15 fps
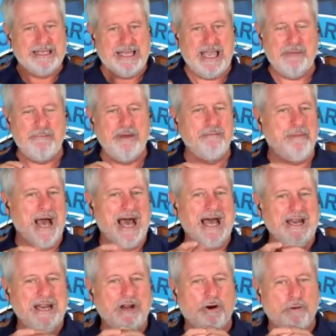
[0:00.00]
Keep in
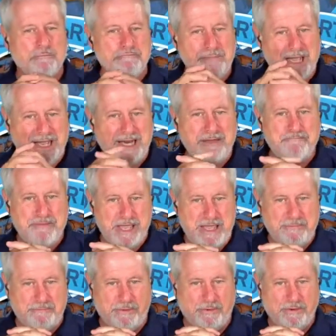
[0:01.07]
mind, there are many
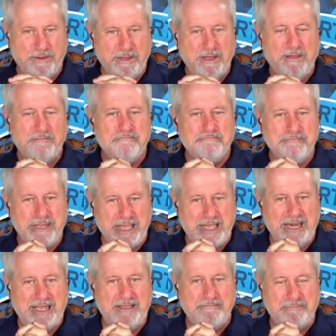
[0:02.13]
people
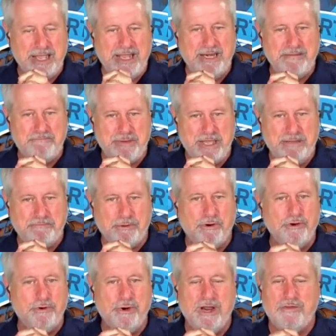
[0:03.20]

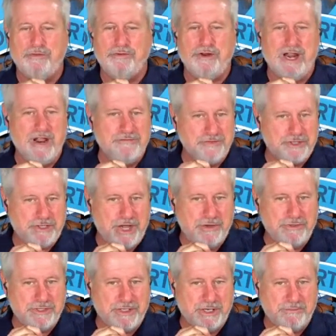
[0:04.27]
who either never
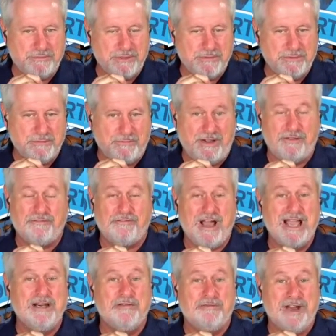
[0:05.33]
show symptoms. In
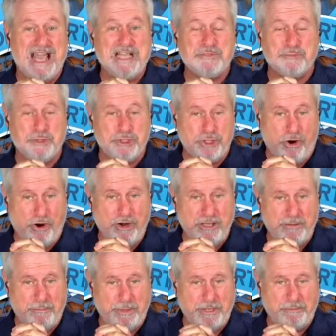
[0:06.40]
fact, the vast majority
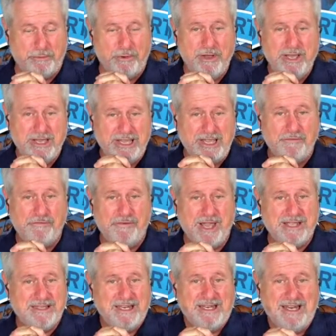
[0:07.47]
of people
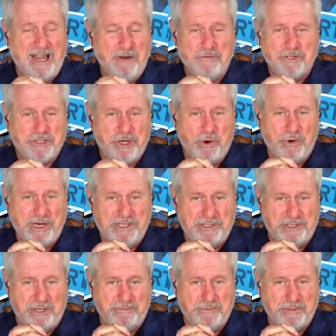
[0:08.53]
infected never show any
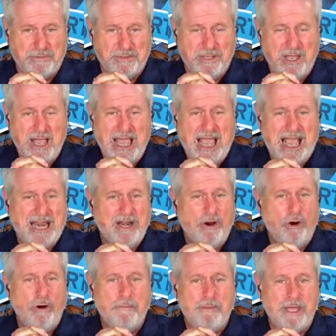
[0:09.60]
symptoms. And there
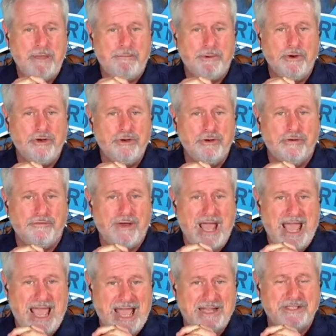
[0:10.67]
are people who have
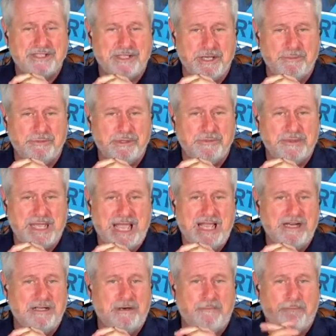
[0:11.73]
had symptoms
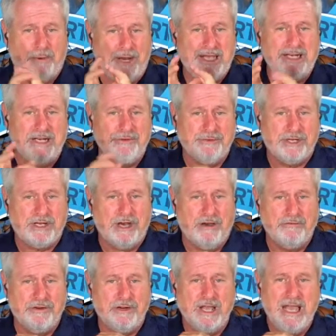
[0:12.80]
and completely
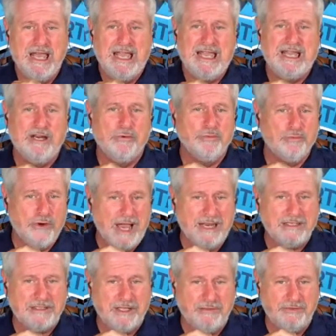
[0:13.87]
recovered in a
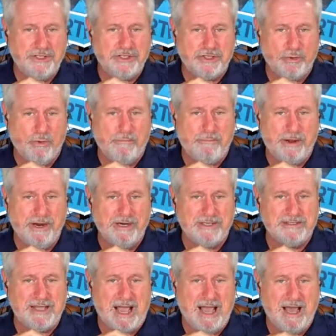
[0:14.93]
relatively short period of
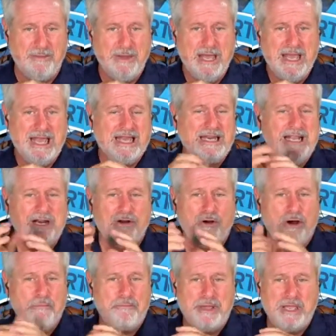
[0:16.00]
time. And then there
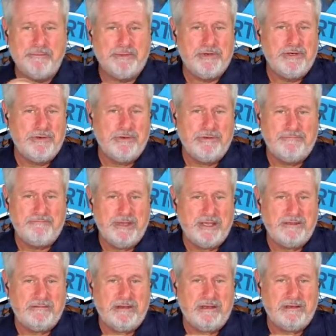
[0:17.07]
are people who have
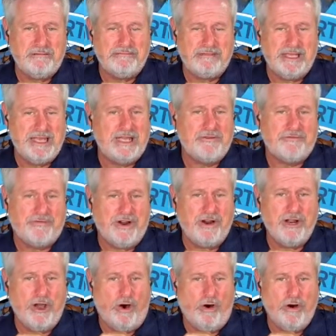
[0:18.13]
been hit
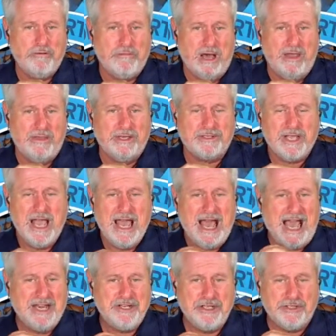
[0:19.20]
very hard by this.
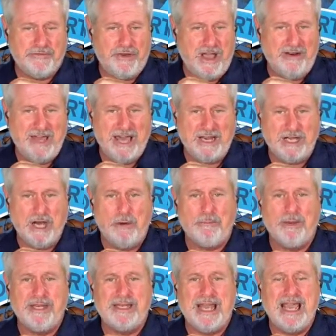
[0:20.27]
I just found out a
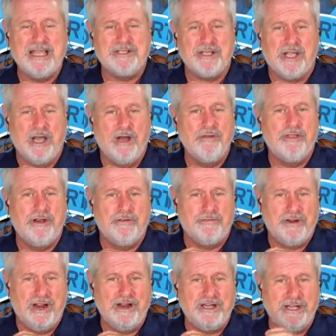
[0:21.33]
couple of days ago that a
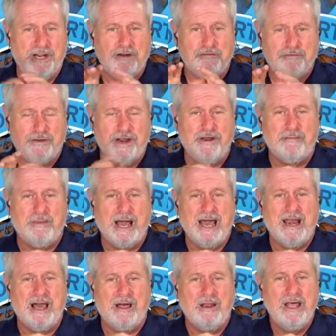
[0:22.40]
very dear friend of
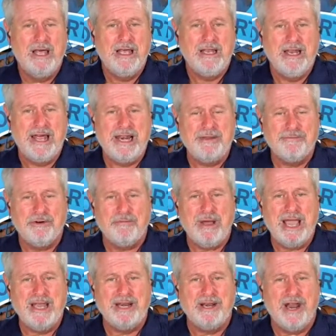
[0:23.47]
mine, I'll let him
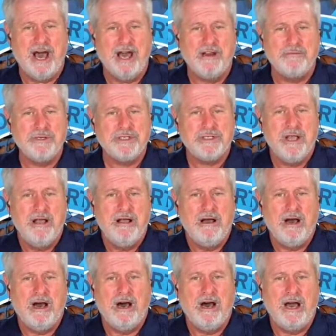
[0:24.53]
remain anonymous,
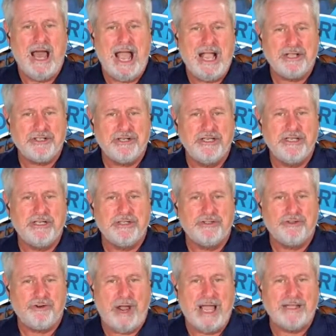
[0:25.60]
actually
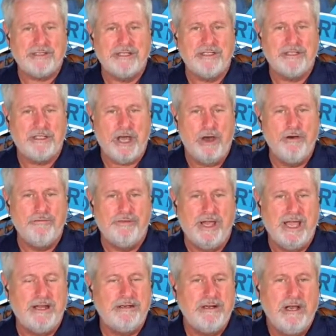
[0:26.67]
contracted
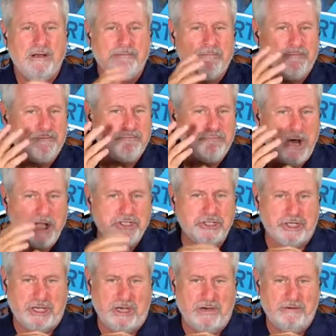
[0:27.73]
COVID months
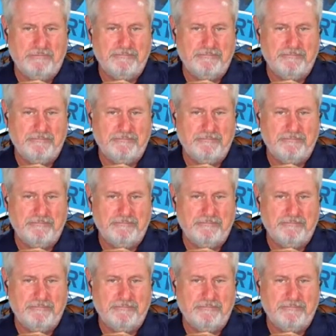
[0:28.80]
ago.